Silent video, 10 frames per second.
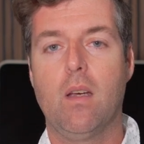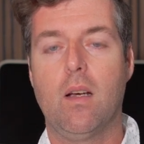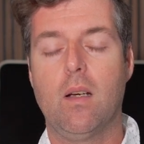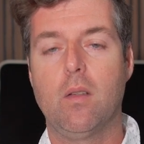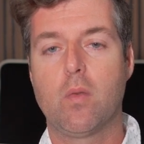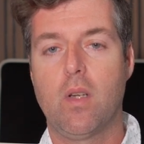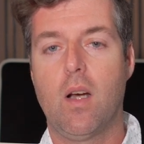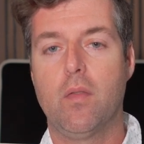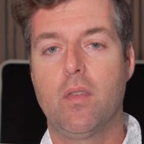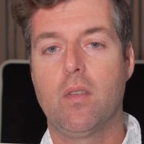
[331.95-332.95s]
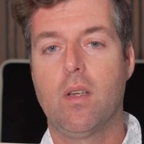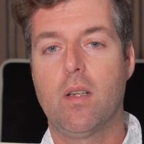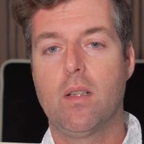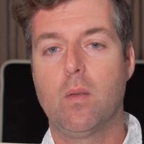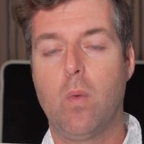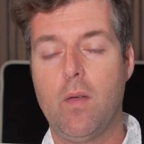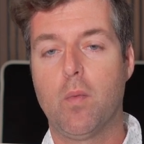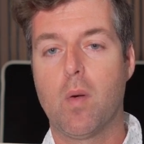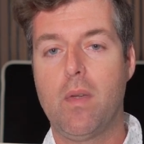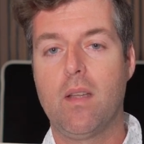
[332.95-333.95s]
uh, Trinnov's uh,
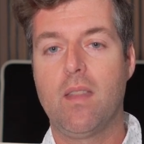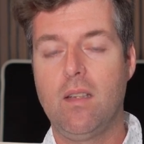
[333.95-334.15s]
waveforming,